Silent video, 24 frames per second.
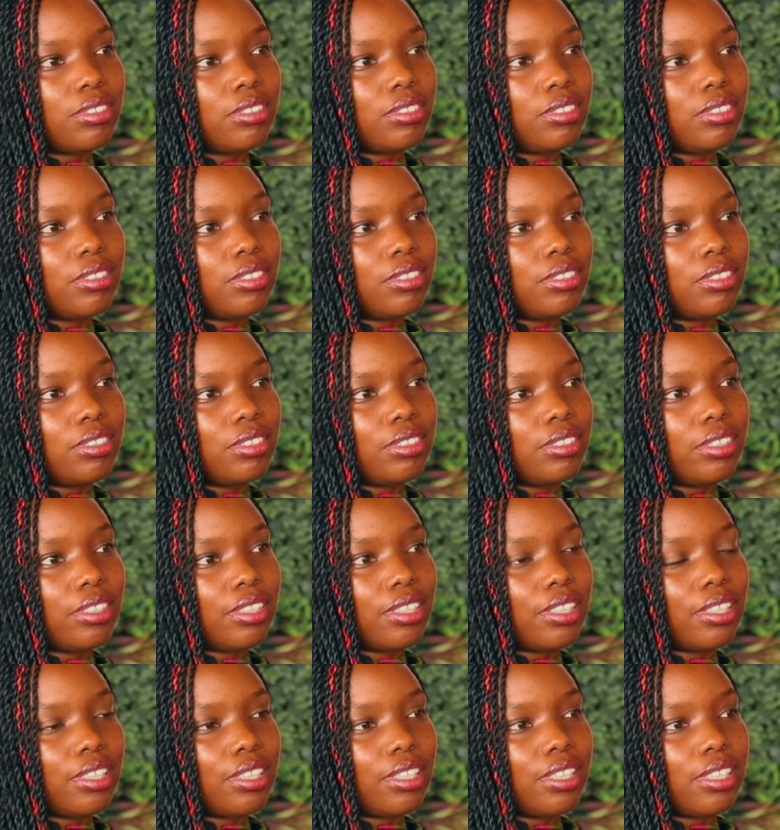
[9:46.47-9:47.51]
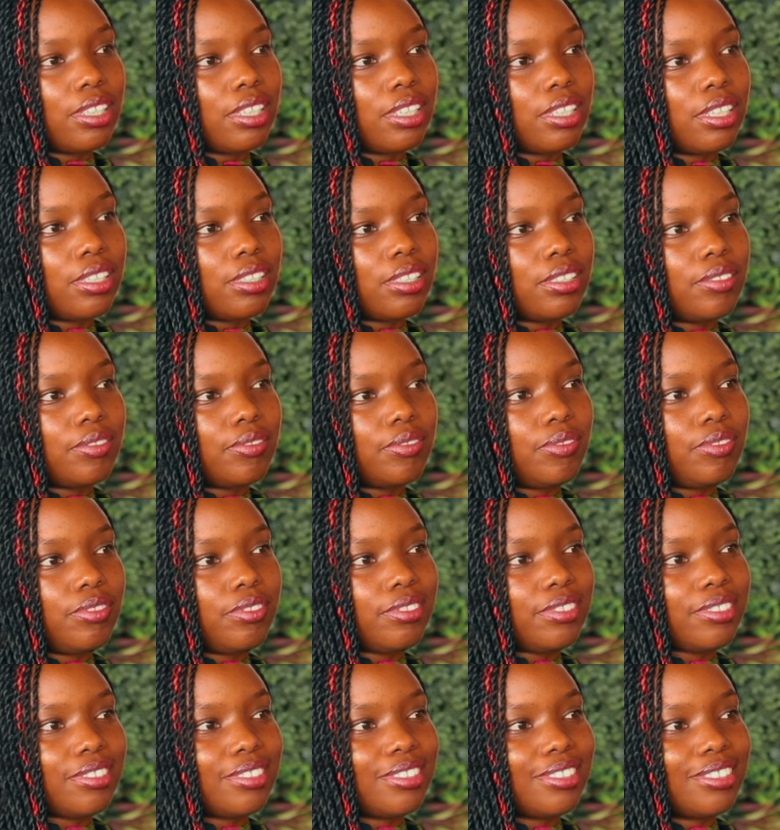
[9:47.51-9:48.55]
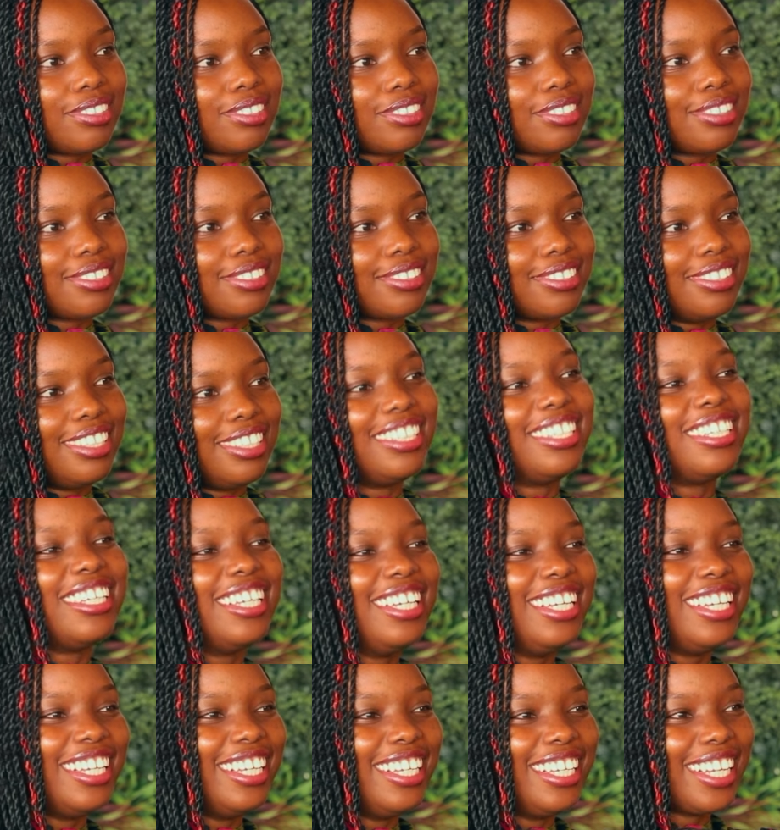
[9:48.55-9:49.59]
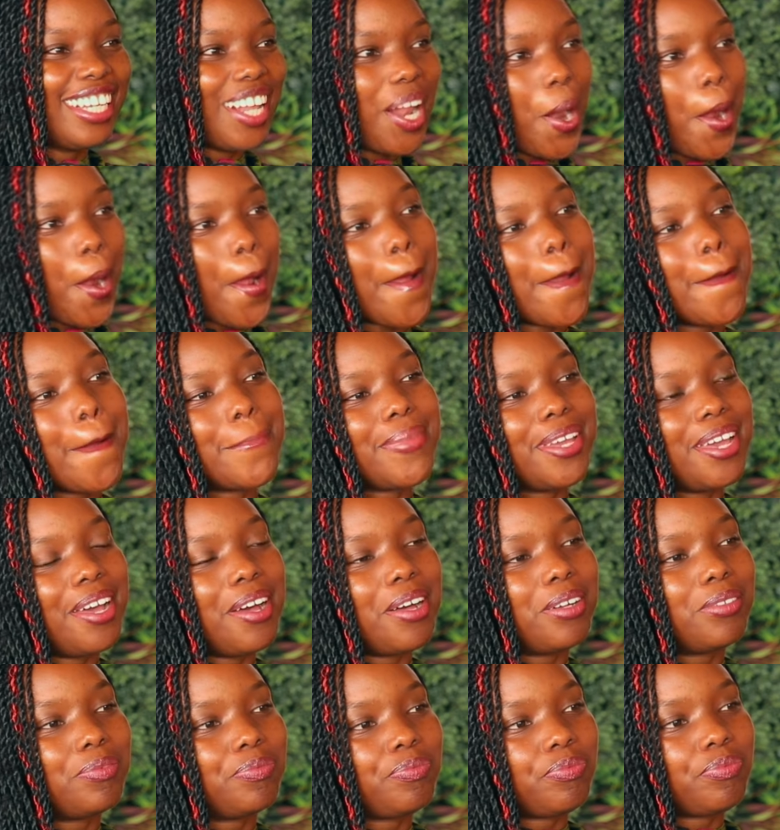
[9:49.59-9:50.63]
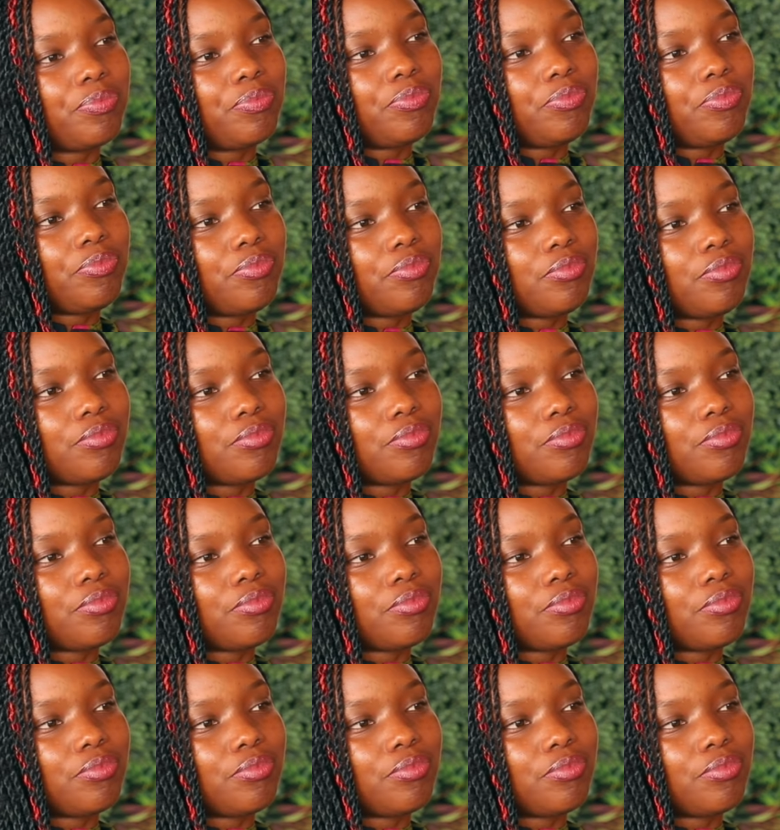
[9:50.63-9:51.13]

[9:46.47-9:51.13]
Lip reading: Like, except for my existence and my clothes and my being, like my phone, I couldn't